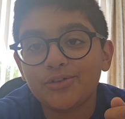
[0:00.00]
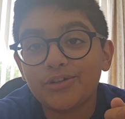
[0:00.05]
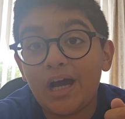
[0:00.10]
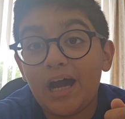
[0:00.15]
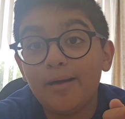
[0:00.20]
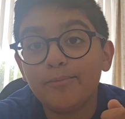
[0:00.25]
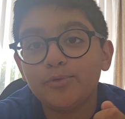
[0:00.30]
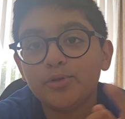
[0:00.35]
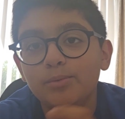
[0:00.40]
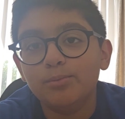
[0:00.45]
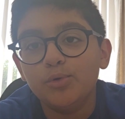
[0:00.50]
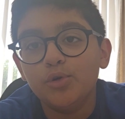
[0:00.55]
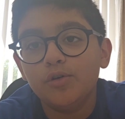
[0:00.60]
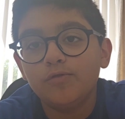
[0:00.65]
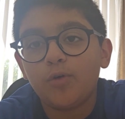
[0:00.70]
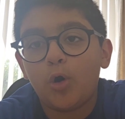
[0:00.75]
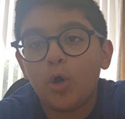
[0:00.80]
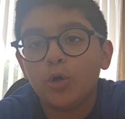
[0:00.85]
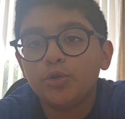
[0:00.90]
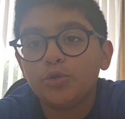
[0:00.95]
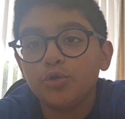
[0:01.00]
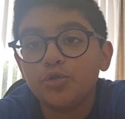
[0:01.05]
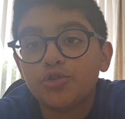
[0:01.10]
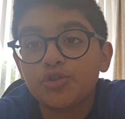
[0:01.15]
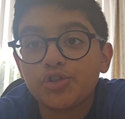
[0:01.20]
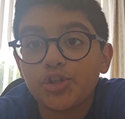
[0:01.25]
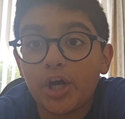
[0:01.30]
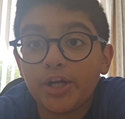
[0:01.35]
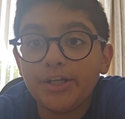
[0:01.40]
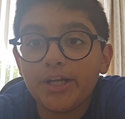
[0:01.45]
time to move on to
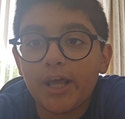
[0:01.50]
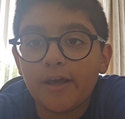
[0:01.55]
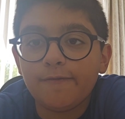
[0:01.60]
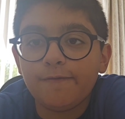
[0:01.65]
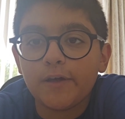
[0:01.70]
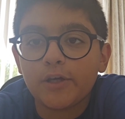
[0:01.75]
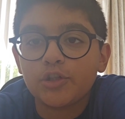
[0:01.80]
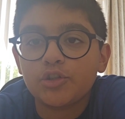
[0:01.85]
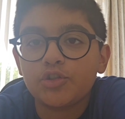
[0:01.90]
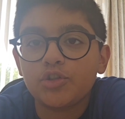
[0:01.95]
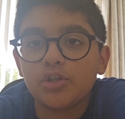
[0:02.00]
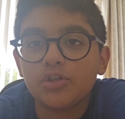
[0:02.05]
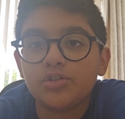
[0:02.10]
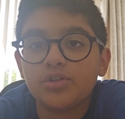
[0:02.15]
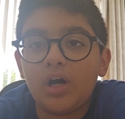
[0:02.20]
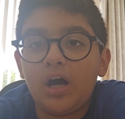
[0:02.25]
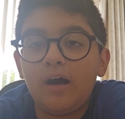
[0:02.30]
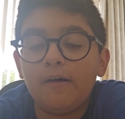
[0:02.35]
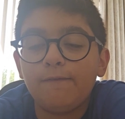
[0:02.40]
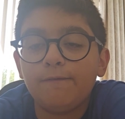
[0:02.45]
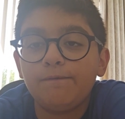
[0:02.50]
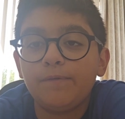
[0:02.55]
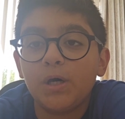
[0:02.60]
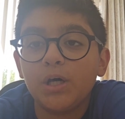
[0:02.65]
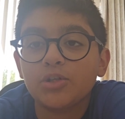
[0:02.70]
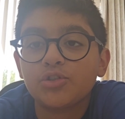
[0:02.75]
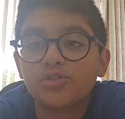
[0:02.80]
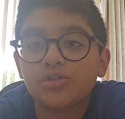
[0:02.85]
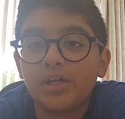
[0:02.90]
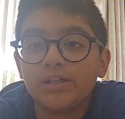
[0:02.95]
Sunday fixtures. Our
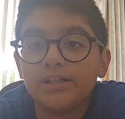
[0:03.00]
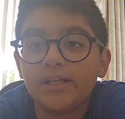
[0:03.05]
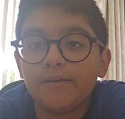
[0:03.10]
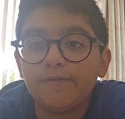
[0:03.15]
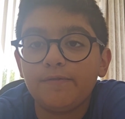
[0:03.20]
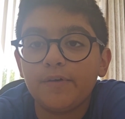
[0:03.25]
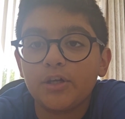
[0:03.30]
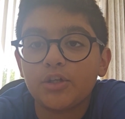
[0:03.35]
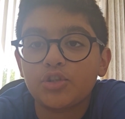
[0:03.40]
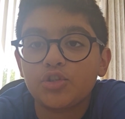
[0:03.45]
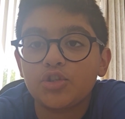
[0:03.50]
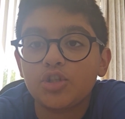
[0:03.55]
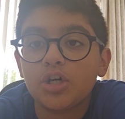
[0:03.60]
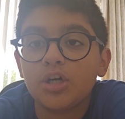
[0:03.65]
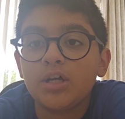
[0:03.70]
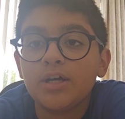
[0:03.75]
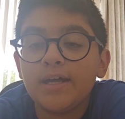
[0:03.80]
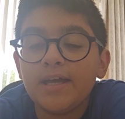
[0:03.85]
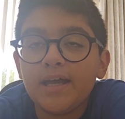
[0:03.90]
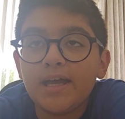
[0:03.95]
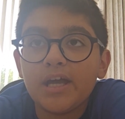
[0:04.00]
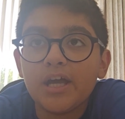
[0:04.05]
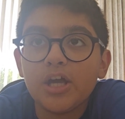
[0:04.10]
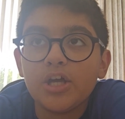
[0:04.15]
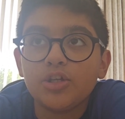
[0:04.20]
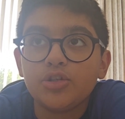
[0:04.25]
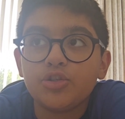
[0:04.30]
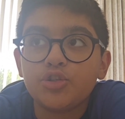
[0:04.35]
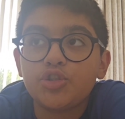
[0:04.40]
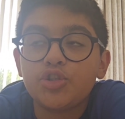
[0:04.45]
first Sunday fixture
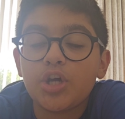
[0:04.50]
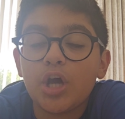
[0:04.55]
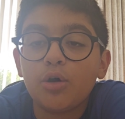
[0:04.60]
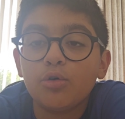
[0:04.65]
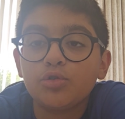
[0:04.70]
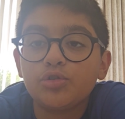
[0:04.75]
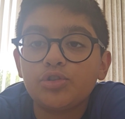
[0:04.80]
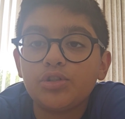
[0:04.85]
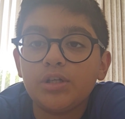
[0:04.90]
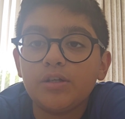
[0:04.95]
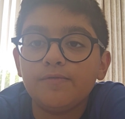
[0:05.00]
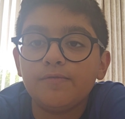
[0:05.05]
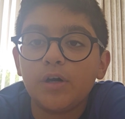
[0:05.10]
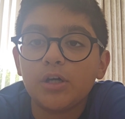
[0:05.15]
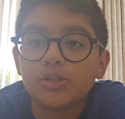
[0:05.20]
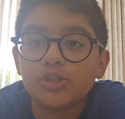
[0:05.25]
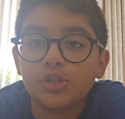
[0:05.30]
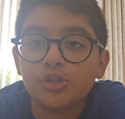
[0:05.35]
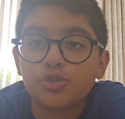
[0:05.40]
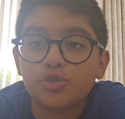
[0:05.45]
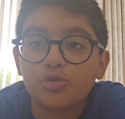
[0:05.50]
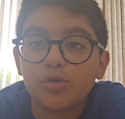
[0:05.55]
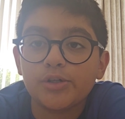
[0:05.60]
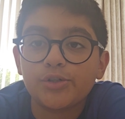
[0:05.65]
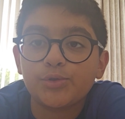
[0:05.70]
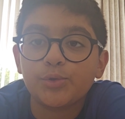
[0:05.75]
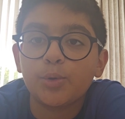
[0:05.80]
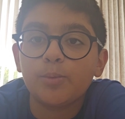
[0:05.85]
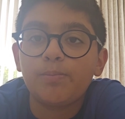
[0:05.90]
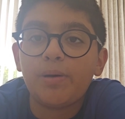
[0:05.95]
is Chelsea versus
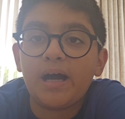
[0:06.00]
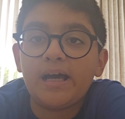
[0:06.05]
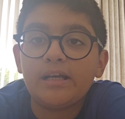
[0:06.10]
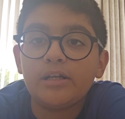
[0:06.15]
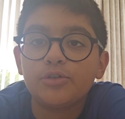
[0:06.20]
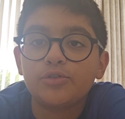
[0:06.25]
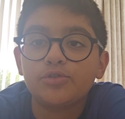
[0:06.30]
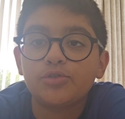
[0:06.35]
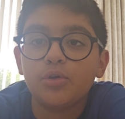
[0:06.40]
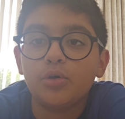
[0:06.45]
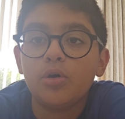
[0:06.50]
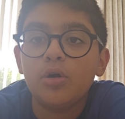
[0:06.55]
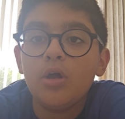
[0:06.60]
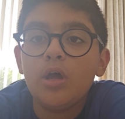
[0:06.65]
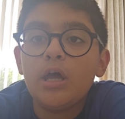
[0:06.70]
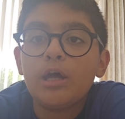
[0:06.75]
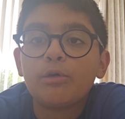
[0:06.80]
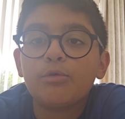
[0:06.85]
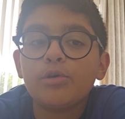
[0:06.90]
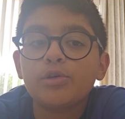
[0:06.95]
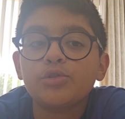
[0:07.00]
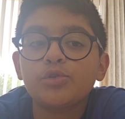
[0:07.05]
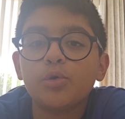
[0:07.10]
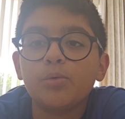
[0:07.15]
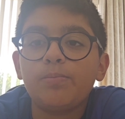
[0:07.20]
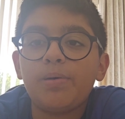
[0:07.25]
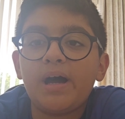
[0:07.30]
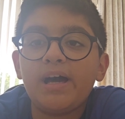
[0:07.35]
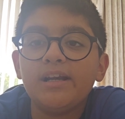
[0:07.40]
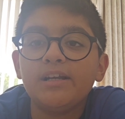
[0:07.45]
Crystal Palace. So
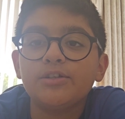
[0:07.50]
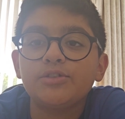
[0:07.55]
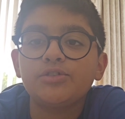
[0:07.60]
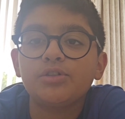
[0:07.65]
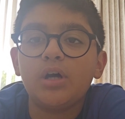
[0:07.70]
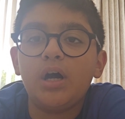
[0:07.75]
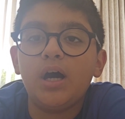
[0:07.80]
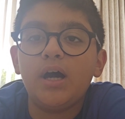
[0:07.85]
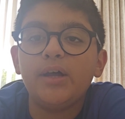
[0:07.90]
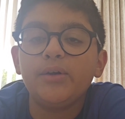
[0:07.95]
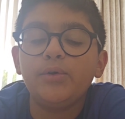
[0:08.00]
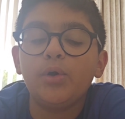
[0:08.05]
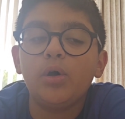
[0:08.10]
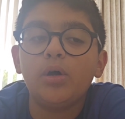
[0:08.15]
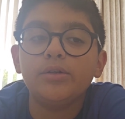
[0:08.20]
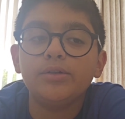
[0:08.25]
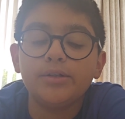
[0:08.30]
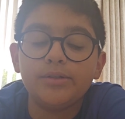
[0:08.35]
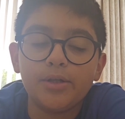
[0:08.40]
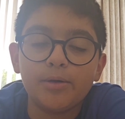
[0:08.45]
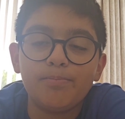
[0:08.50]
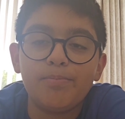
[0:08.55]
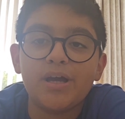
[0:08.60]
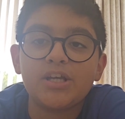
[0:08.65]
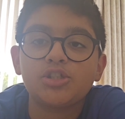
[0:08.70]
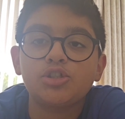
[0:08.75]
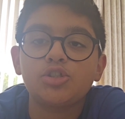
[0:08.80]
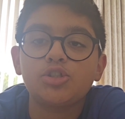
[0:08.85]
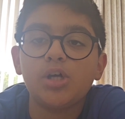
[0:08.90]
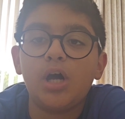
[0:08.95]
Crystal Palace are not the
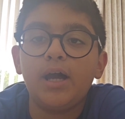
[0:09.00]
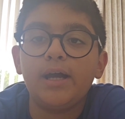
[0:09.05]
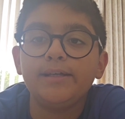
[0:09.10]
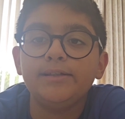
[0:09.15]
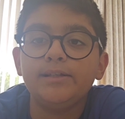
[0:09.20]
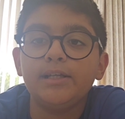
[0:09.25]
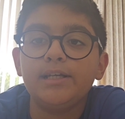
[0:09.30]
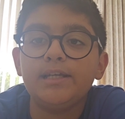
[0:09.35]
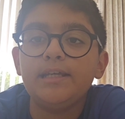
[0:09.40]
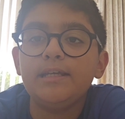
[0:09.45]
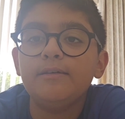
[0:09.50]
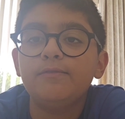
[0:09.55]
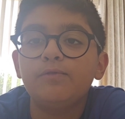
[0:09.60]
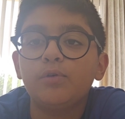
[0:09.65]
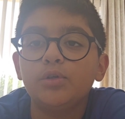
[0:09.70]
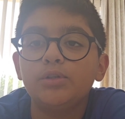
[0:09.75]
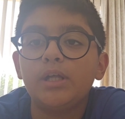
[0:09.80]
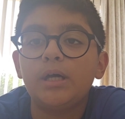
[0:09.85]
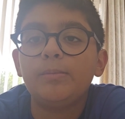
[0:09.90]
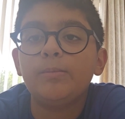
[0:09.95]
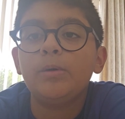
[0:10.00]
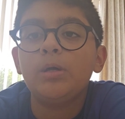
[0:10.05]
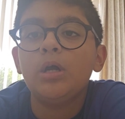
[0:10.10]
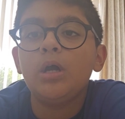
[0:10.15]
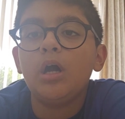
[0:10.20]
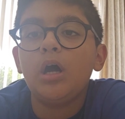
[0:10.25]
best start in the league for them.